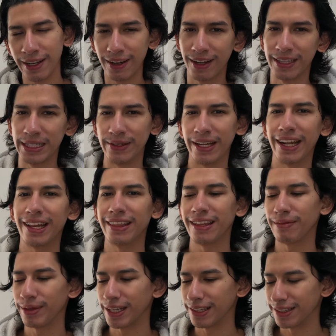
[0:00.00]
not doing
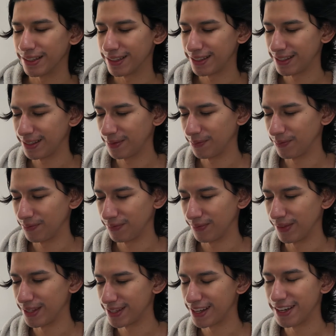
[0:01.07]
anything, because
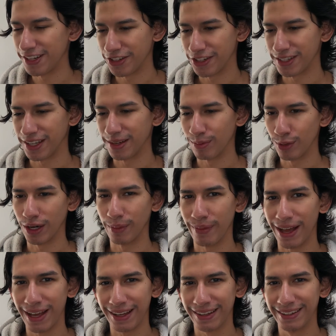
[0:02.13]
the sun is just going to bring
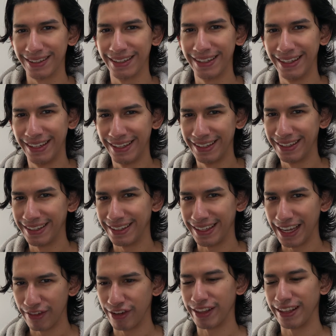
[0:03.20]
back
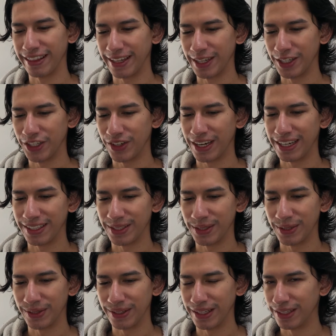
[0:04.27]
everything that you're trying
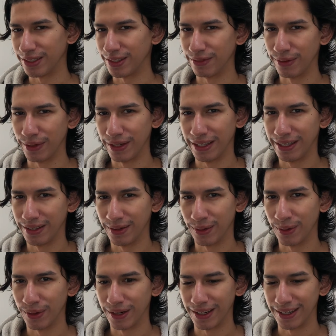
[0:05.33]
to either avoid
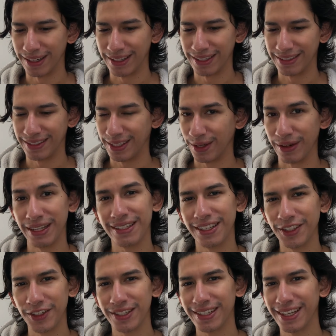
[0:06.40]
or decrease in
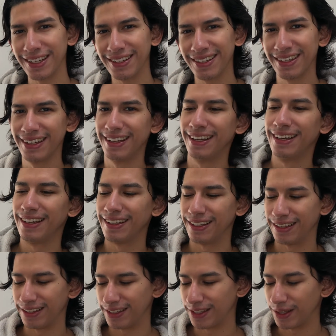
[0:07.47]
your skin.
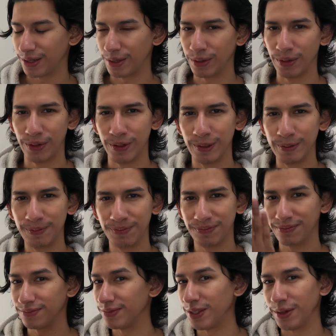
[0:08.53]
So
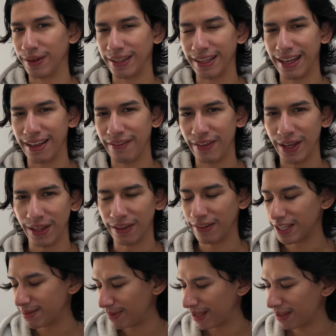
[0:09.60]
doing that veil of
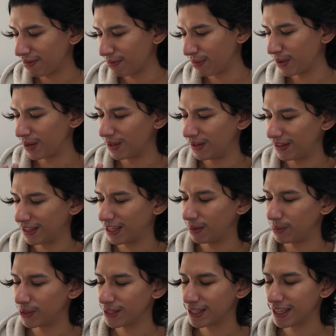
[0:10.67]
SPF will
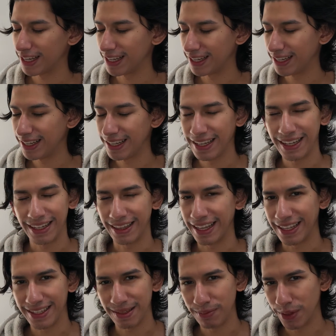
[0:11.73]
keep your skin
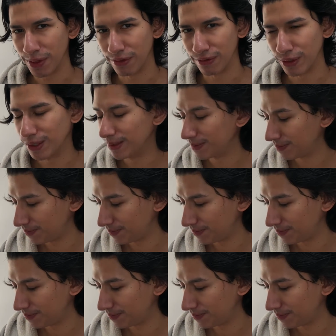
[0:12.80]
nice and beautiful.